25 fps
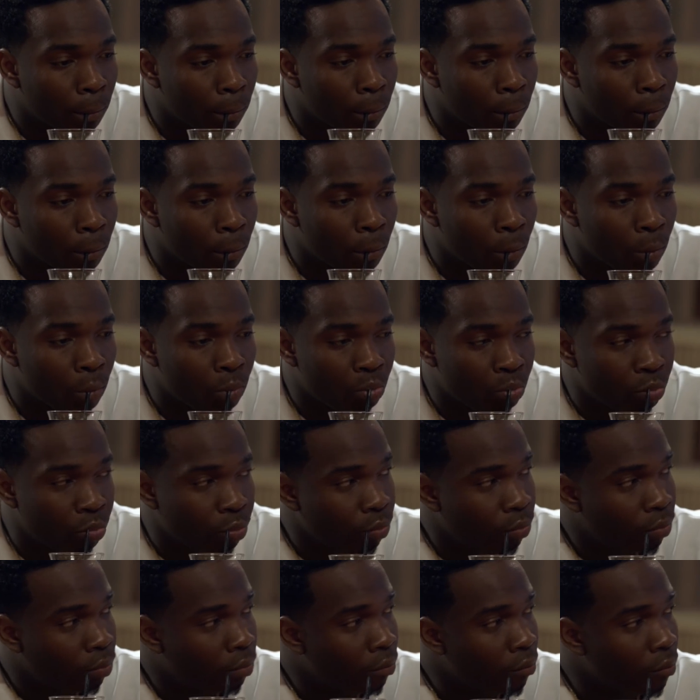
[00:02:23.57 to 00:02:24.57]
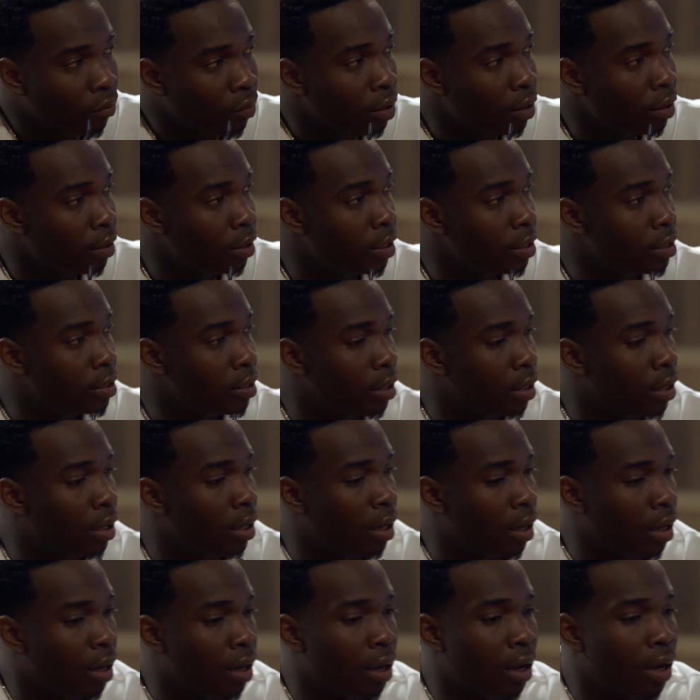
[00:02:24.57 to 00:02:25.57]
I mean, if you want to come
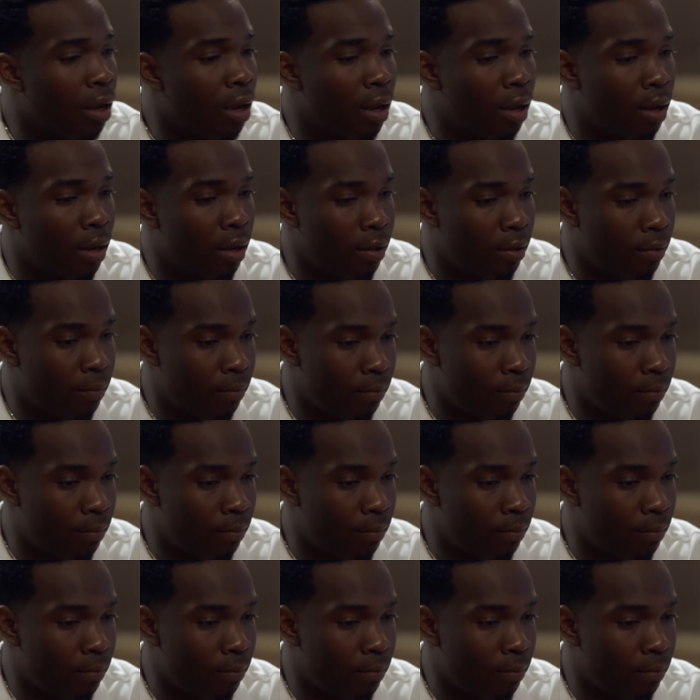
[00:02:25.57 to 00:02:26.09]
off spicy,